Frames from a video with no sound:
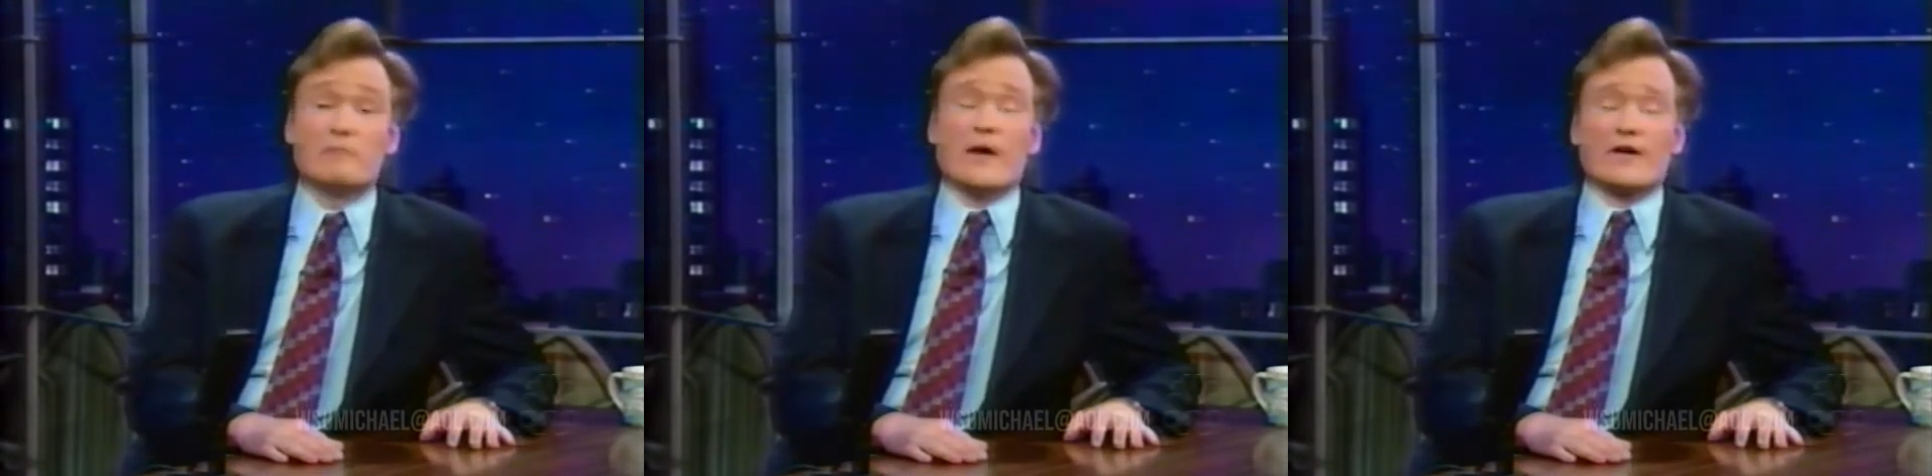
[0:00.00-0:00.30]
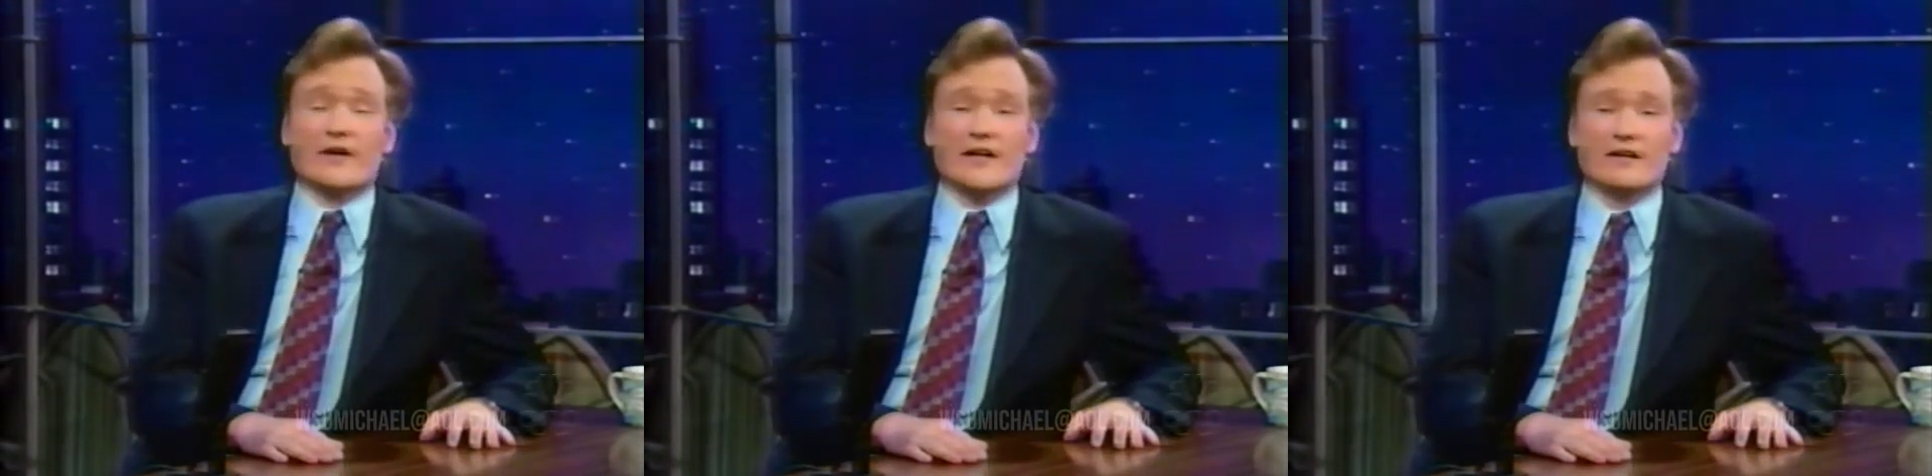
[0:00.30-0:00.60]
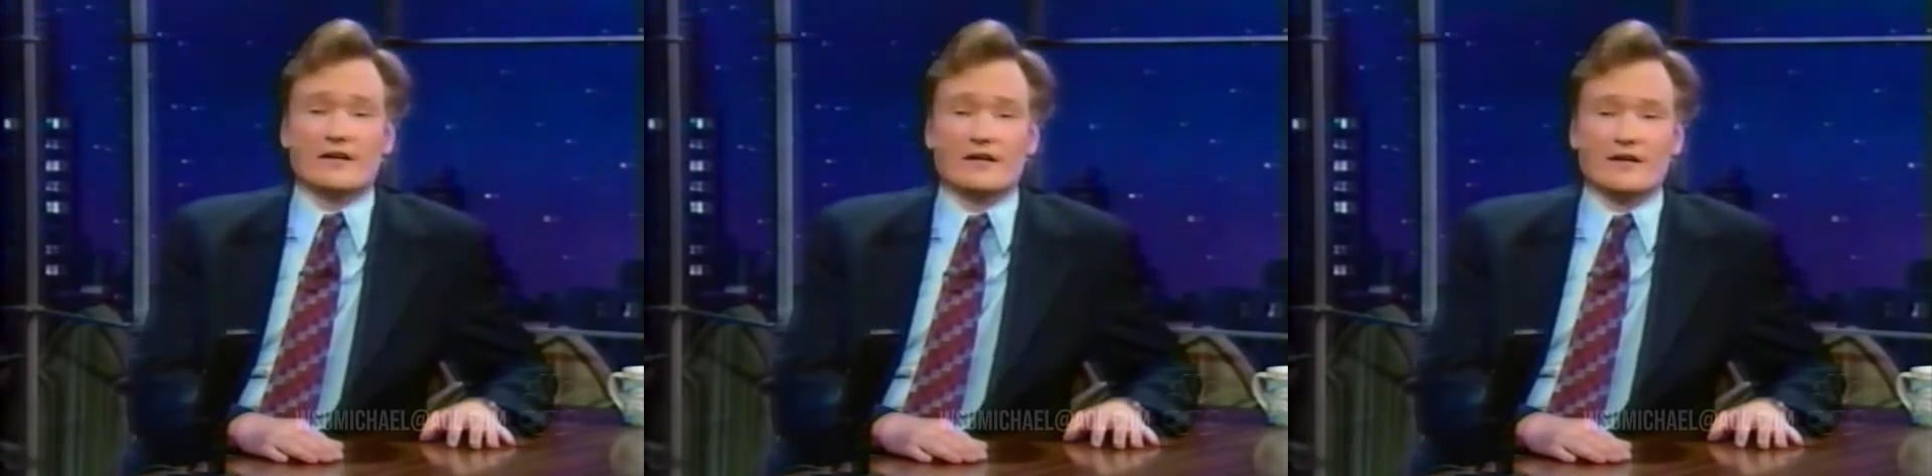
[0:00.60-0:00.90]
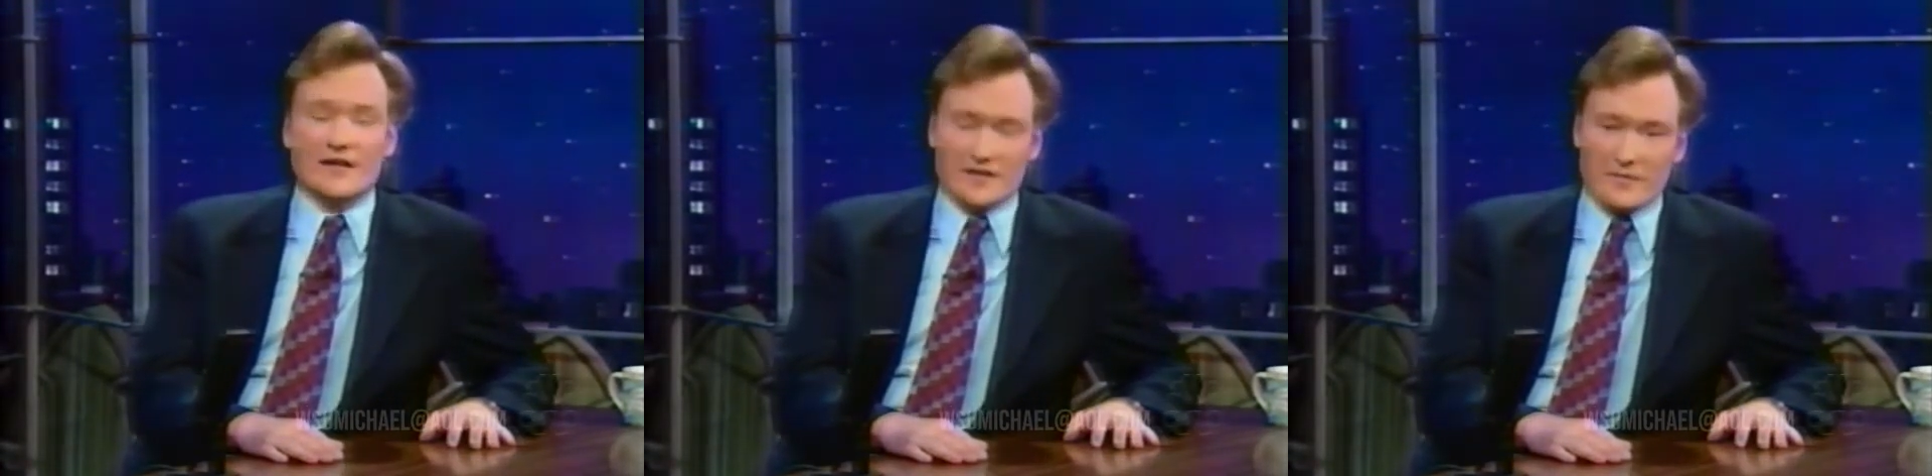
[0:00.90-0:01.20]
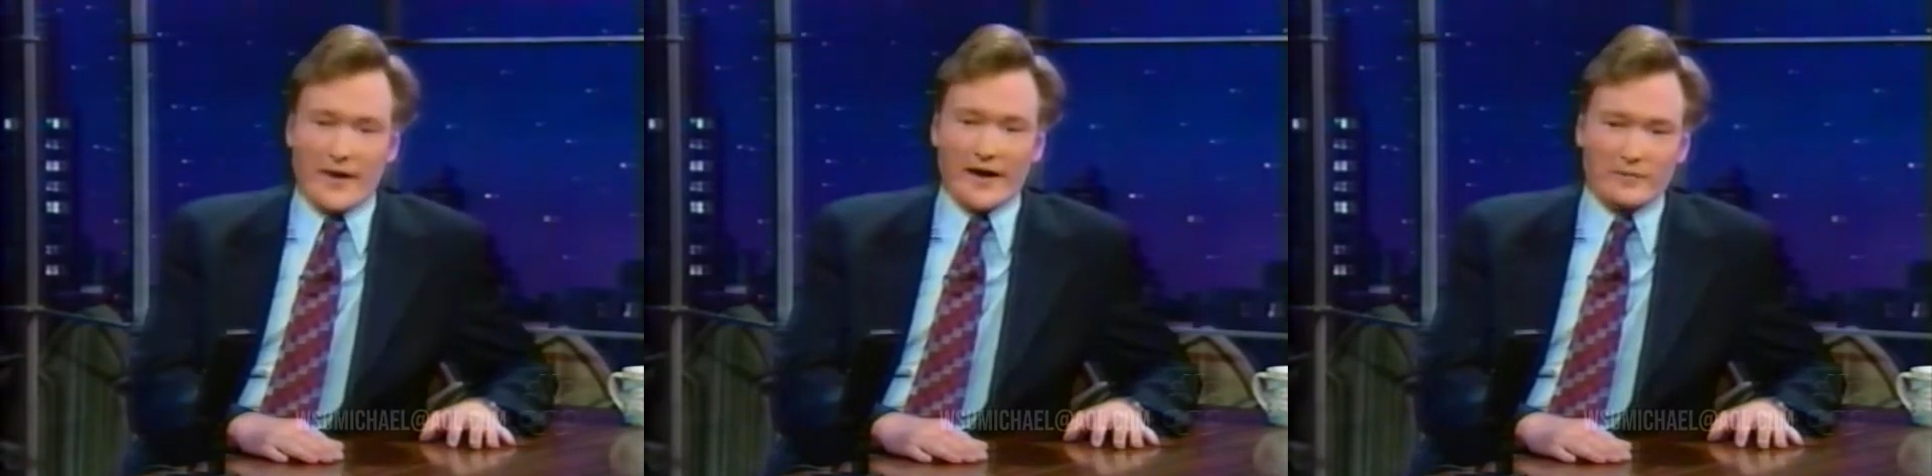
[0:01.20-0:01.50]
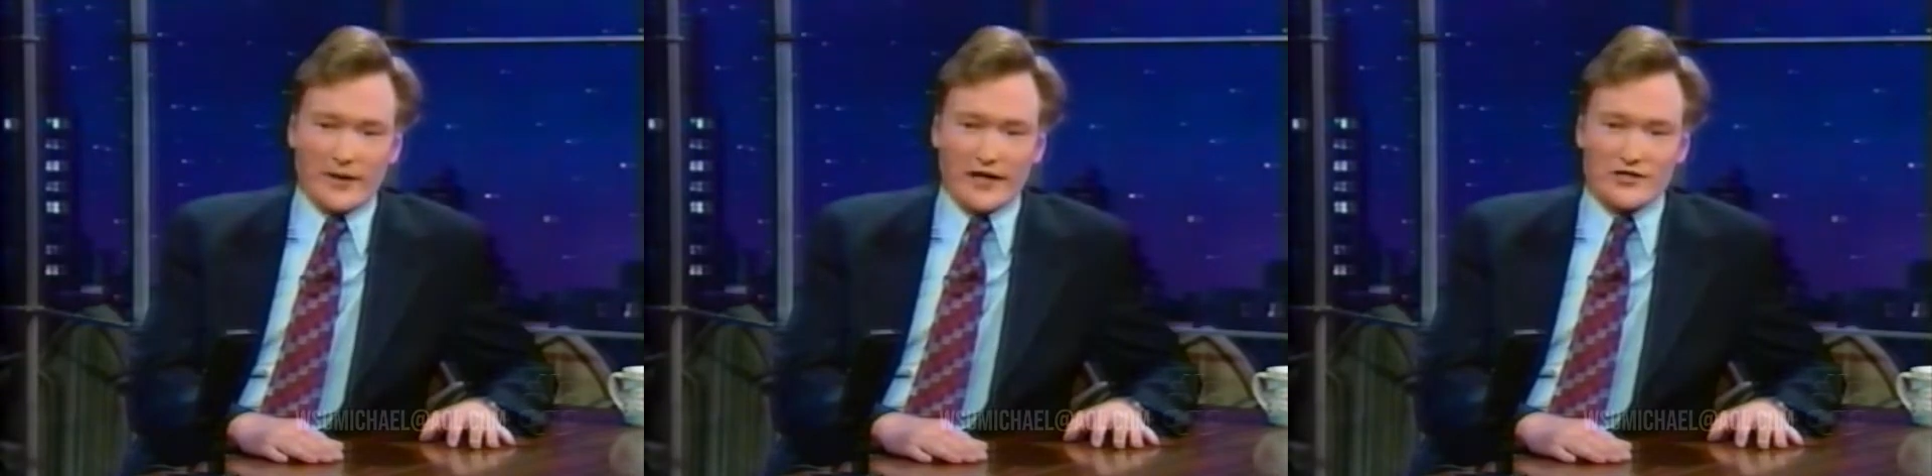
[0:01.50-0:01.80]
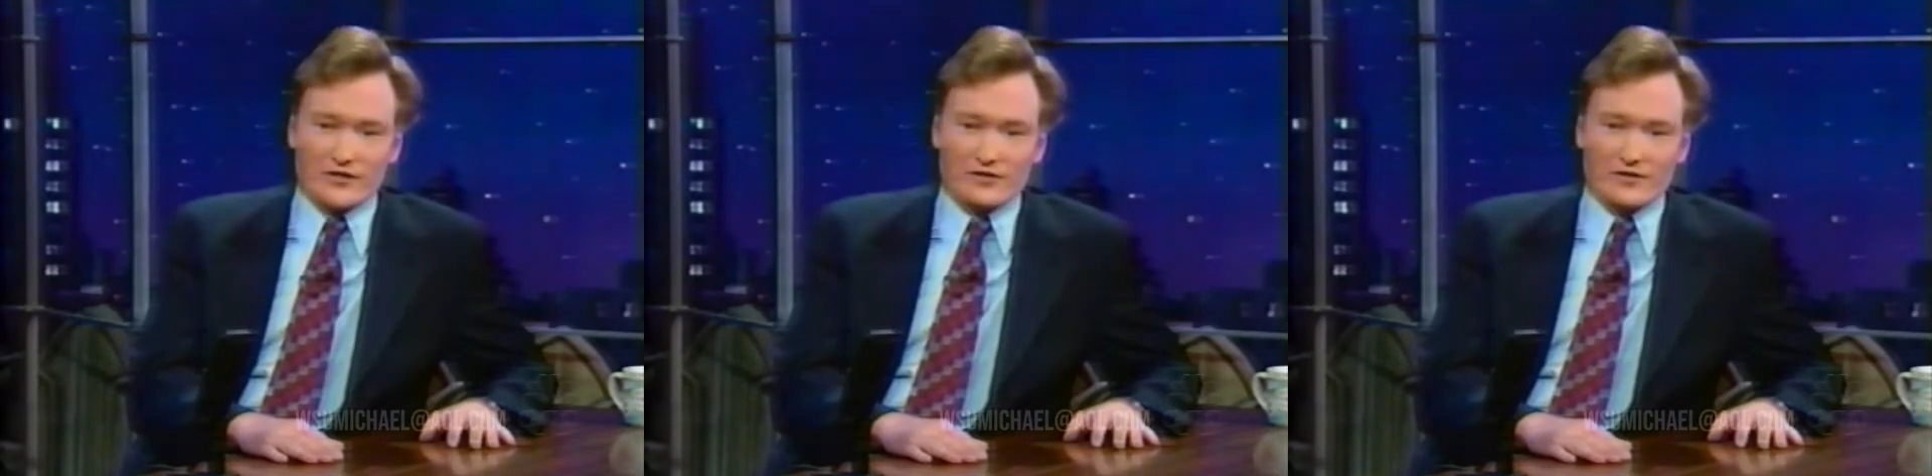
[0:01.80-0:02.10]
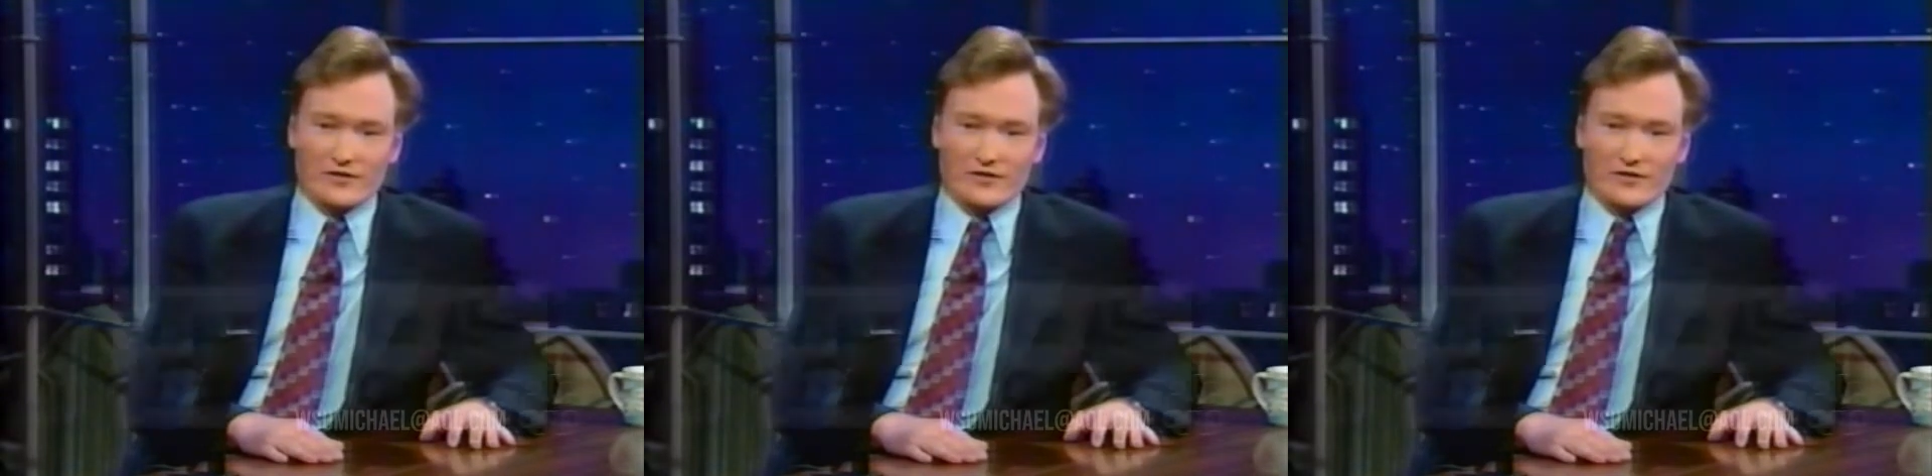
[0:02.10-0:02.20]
buried in the back pages.